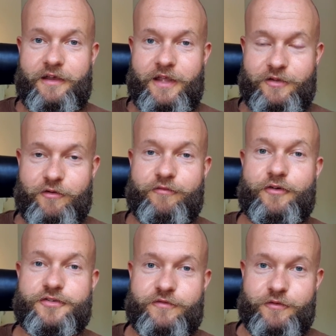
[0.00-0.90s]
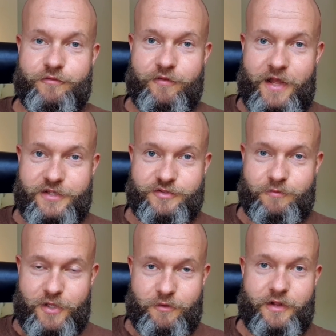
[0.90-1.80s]
in your first few
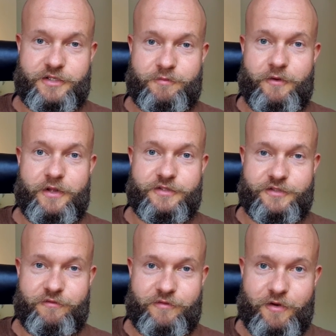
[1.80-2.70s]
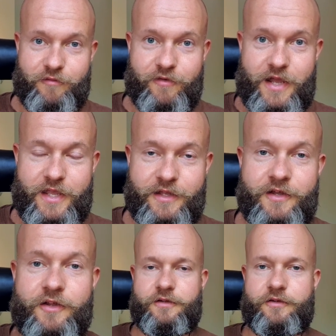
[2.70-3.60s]
flights while you're experiencing fear of flying.
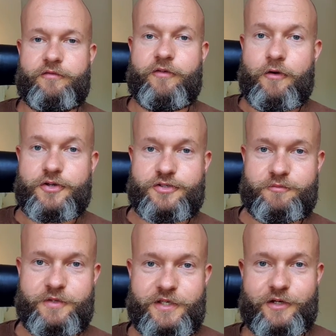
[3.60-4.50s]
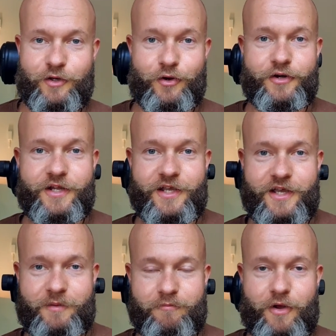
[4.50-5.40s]
The focus should be
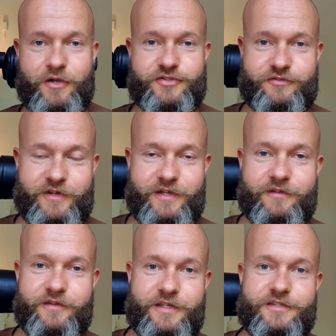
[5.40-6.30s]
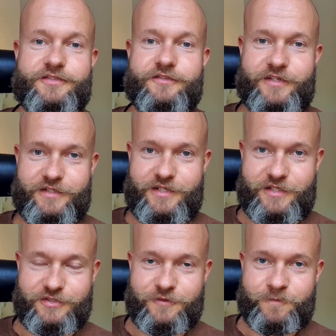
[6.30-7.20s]
learning and mastering these
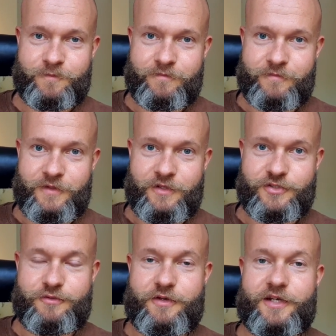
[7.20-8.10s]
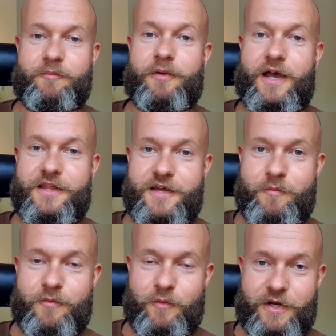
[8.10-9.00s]
techniques, so you can apply
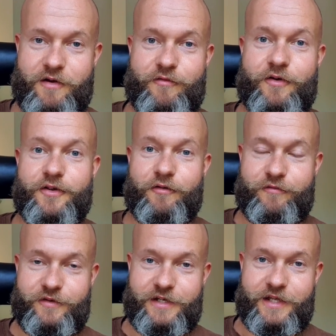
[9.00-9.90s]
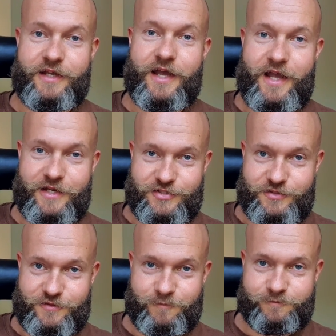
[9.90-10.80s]
them whenever you're feeling anxious.